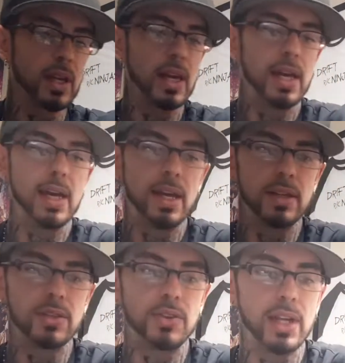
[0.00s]

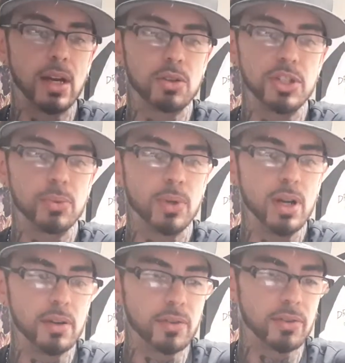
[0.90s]
and see how she
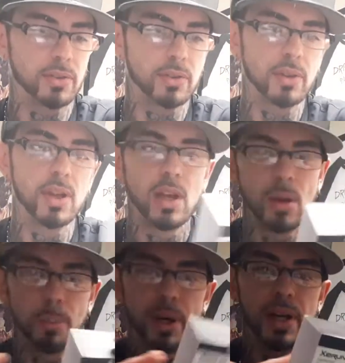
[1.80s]
runs.
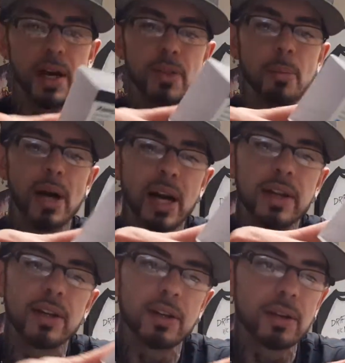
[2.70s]
But on the back
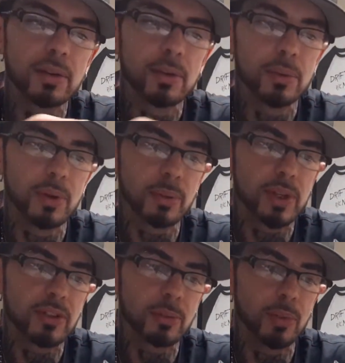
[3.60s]
here, we'll
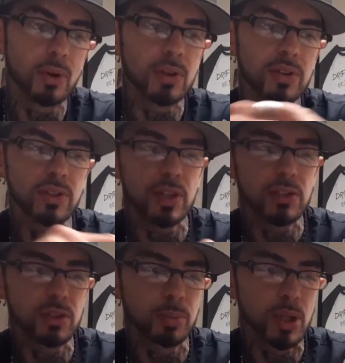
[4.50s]
read some more. It's a
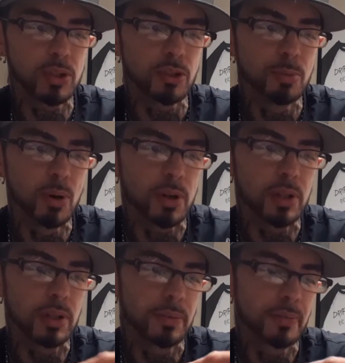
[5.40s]
censored brushless
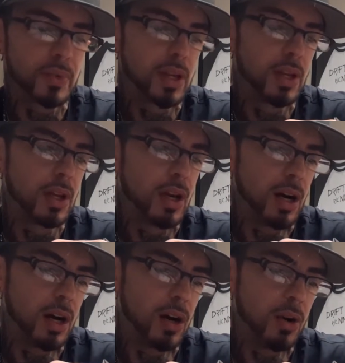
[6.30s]
motor.
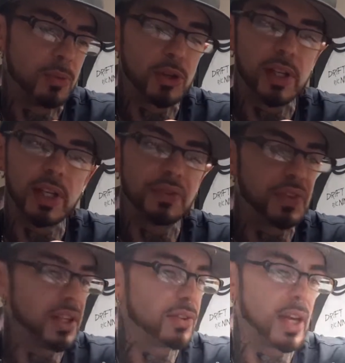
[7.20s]
You can get
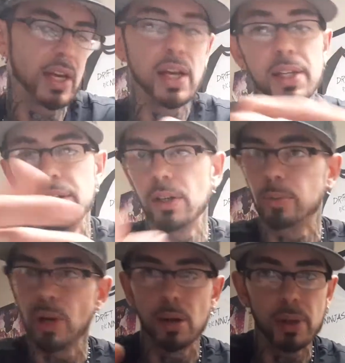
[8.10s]
these at any of your
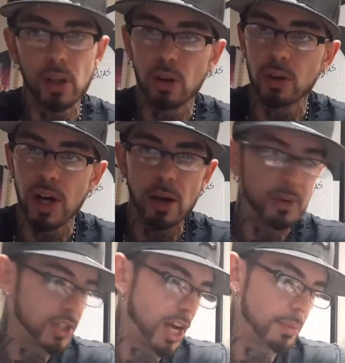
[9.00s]
probably local hobby shop